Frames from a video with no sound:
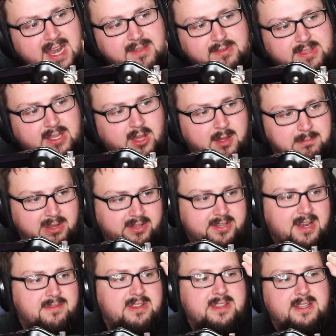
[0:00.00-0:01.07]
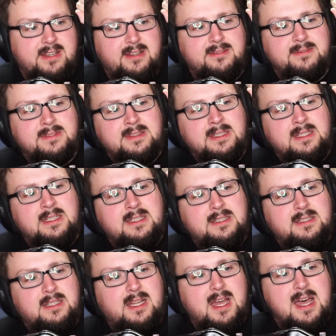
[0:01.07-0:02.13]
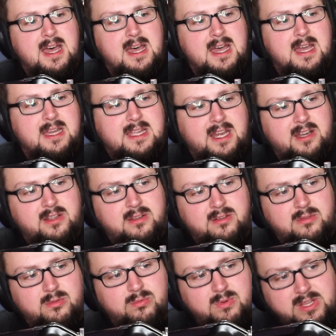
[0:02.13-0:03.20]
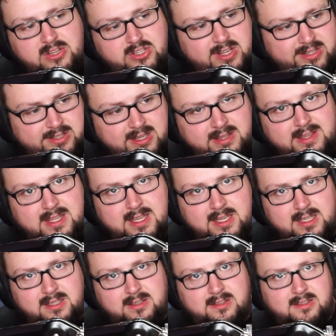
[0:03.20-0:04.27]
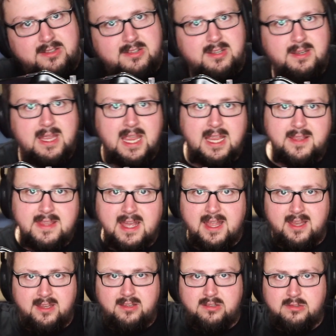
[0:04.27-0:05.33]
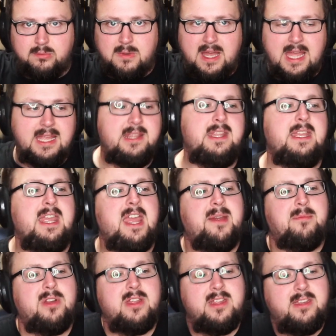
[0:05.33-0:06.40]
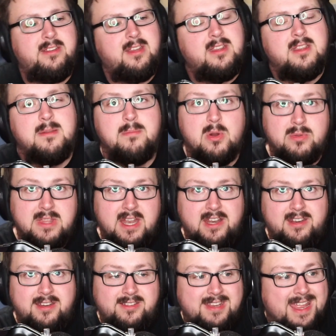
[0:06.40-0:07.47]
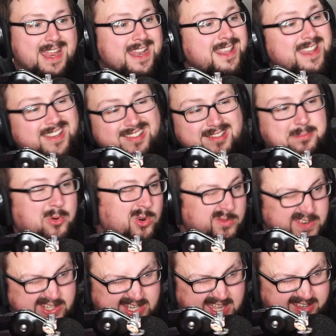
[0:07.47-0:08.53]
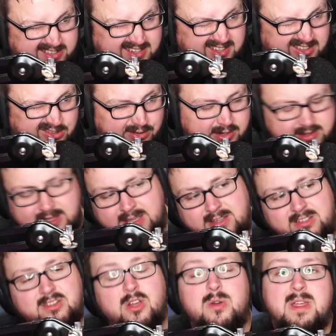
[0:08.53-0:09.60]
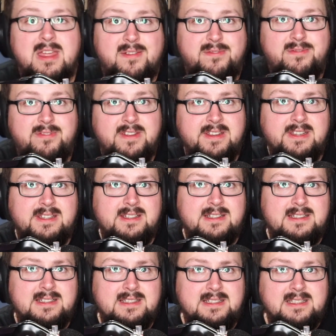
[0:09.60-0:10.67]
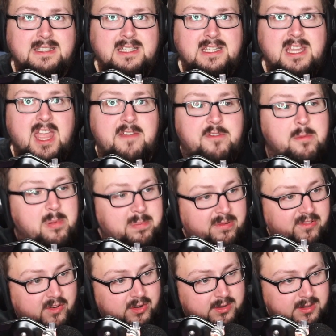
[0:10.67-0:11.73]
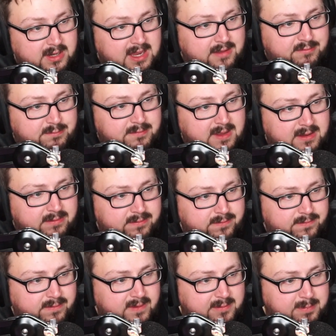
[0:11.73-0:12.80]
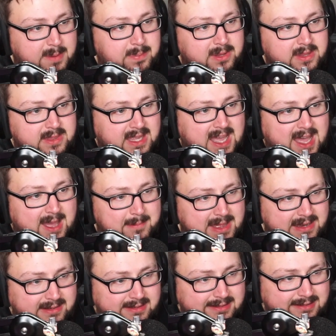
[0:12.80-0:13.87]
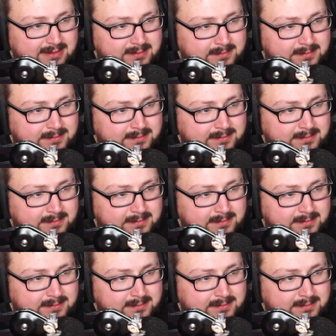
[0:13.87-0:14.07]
everything all built and everything, kind of readjusted things, and that is why the camera is in the mode that it is in. This is more of a testing sort of thing. So if you prefer, if people in the comments